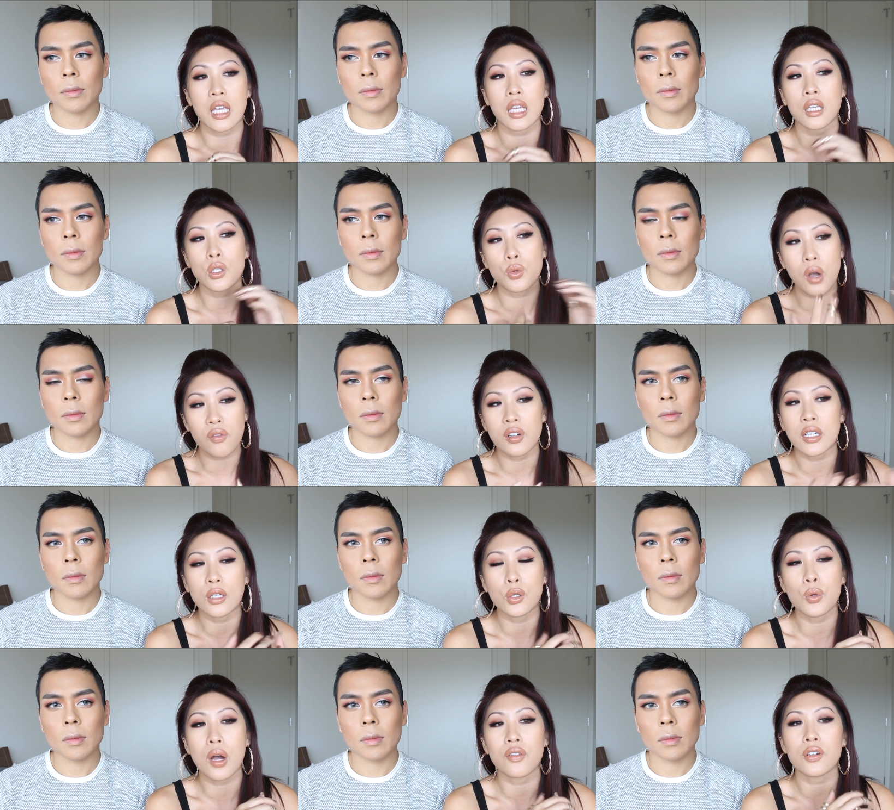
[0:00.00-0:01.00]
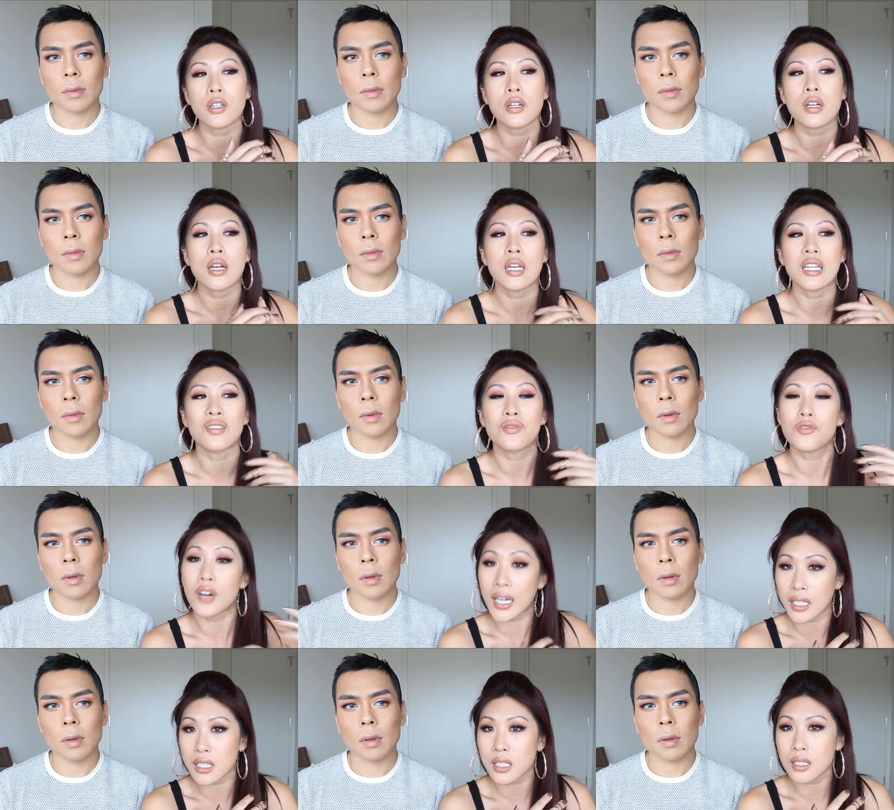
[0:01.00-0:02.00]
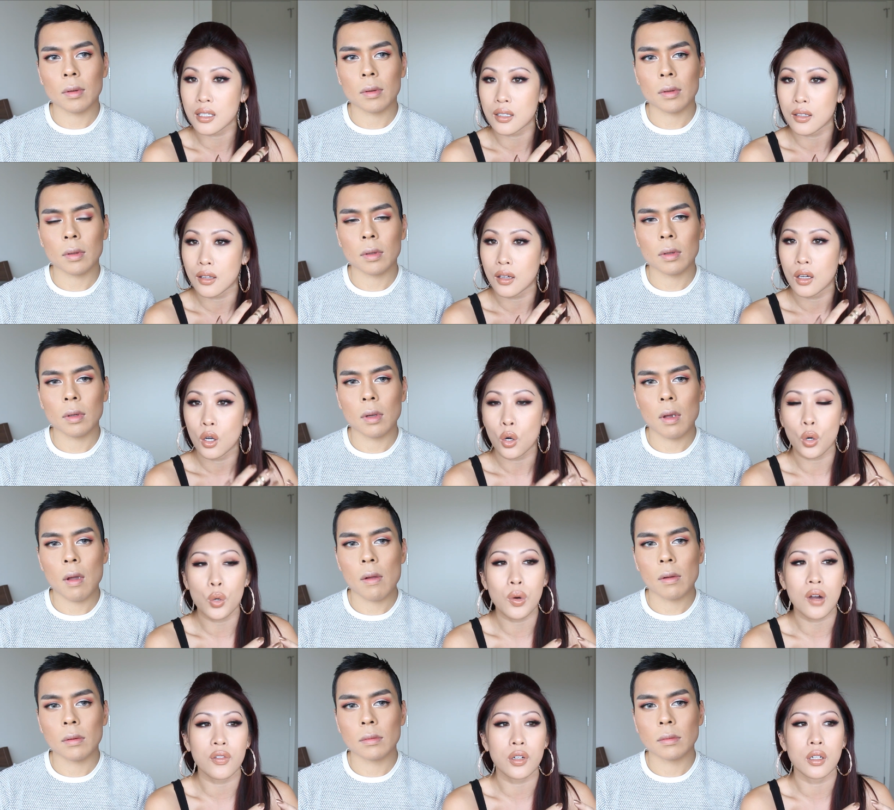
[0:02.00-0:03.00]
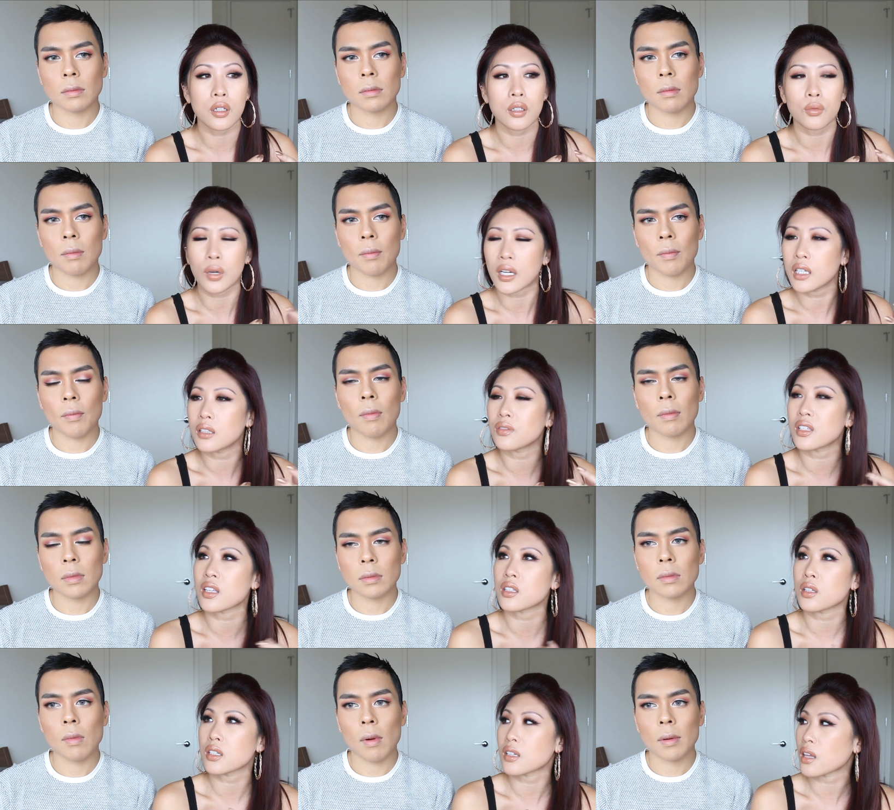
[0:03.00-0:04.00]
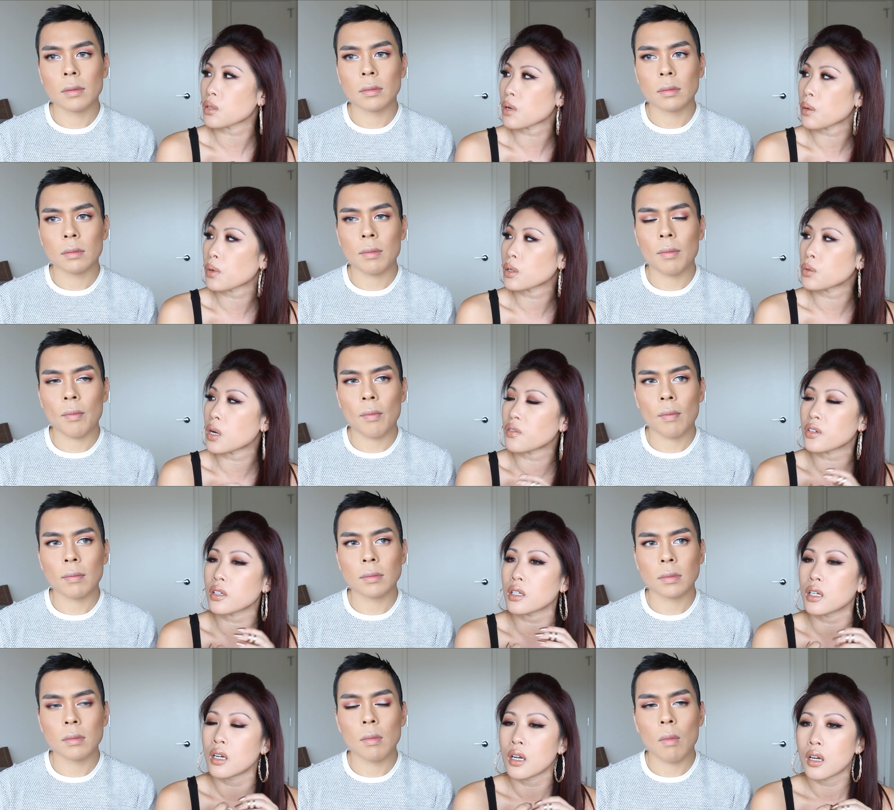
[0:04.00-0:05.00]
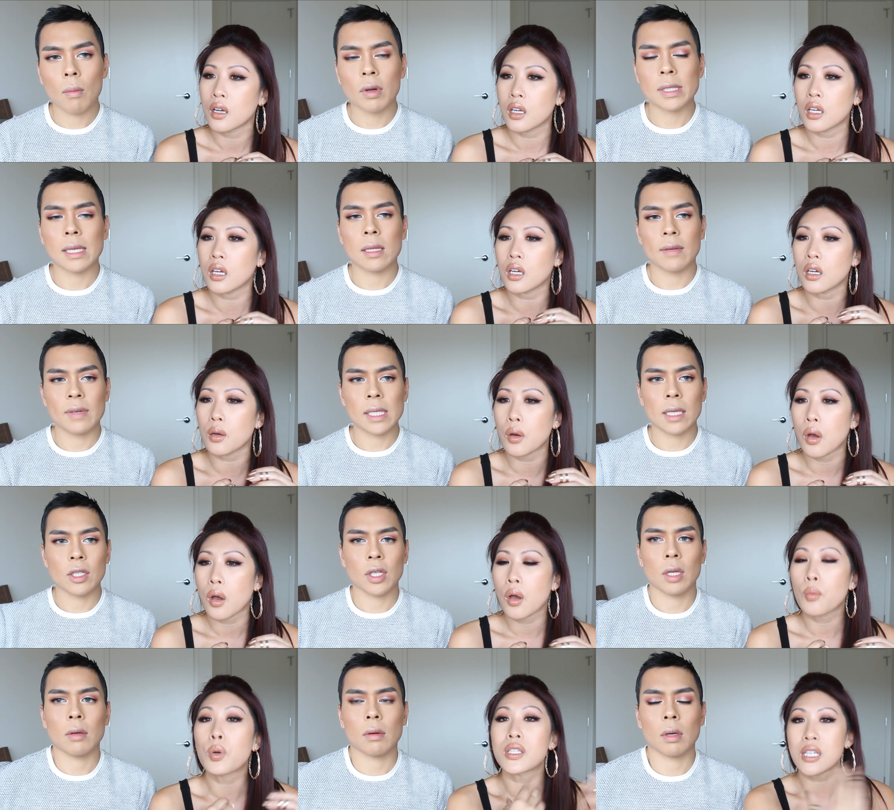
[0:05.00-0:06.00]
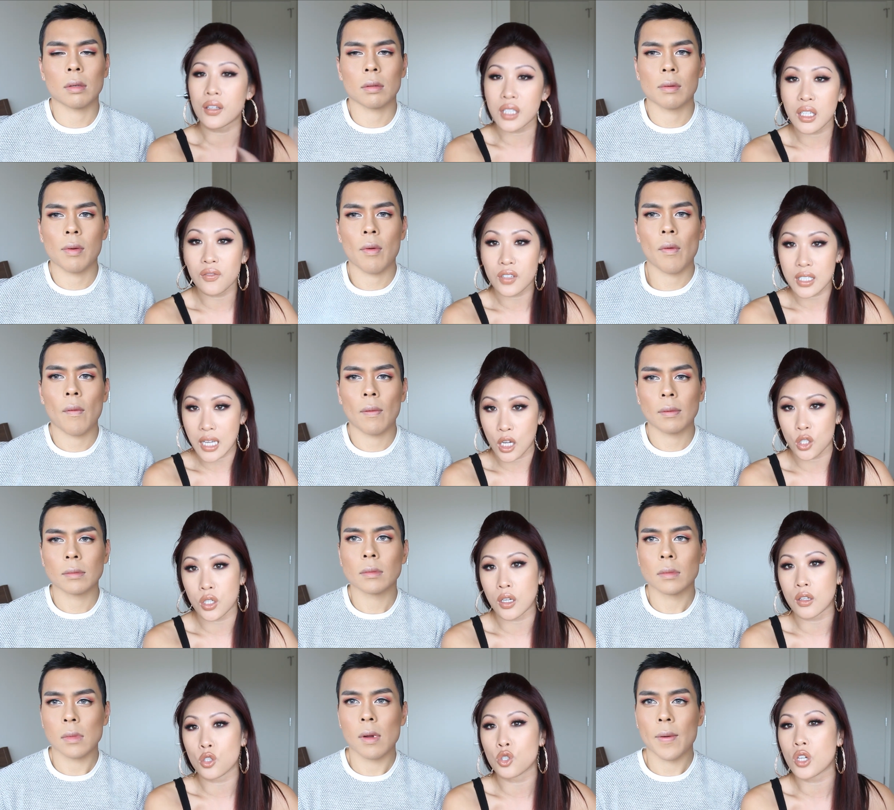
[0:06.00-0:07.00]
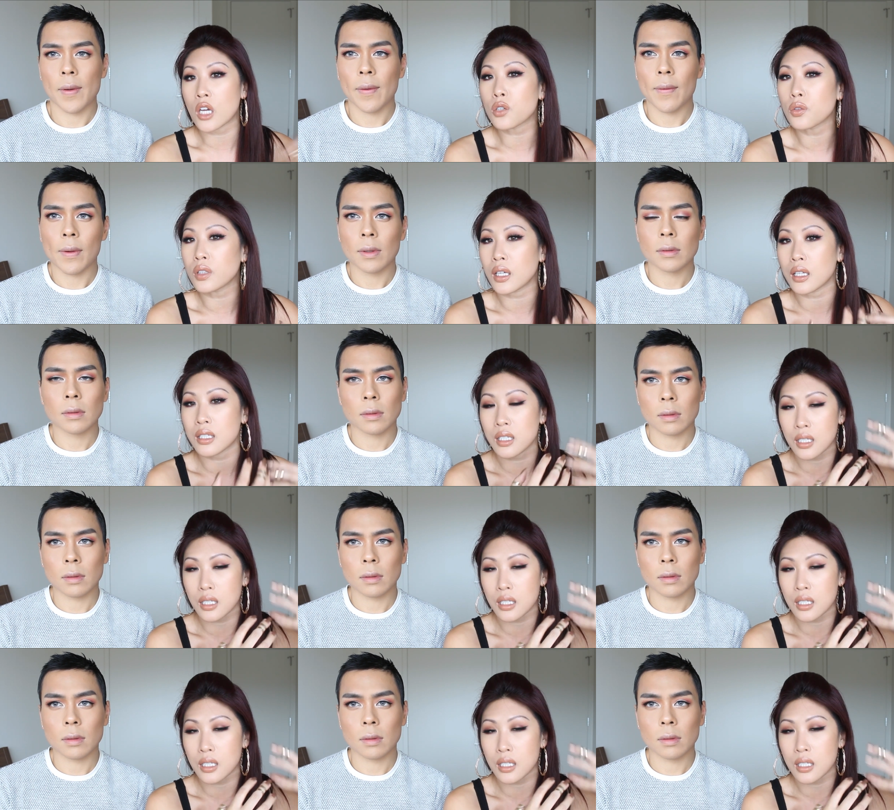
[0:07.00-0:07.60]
Speaker 1: like, it's whoever whoever invites or whoever right is that the right word mm-hmm. whoever
Speaker 2: puts out the invitation puts out
Speaker 1: the invitation generally it's